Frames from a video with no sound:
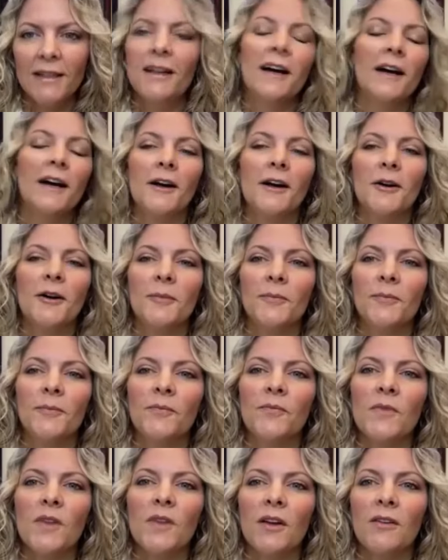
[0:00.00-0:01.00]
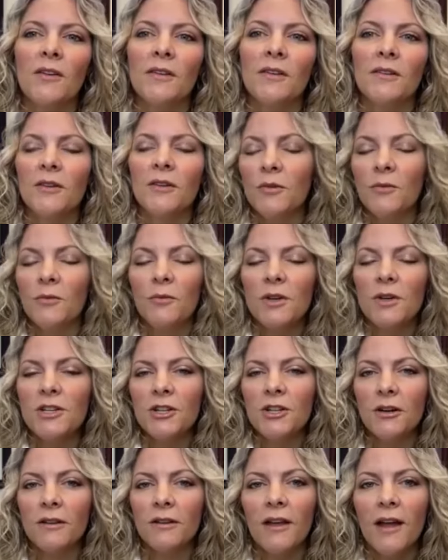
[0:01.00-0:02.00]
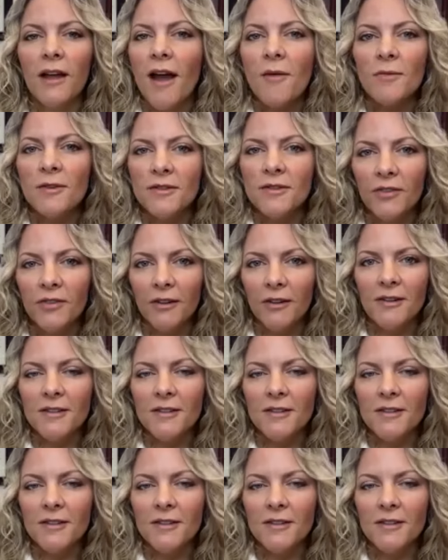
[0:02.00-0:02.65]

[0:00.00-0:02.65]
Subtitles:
And we share the atmosphere.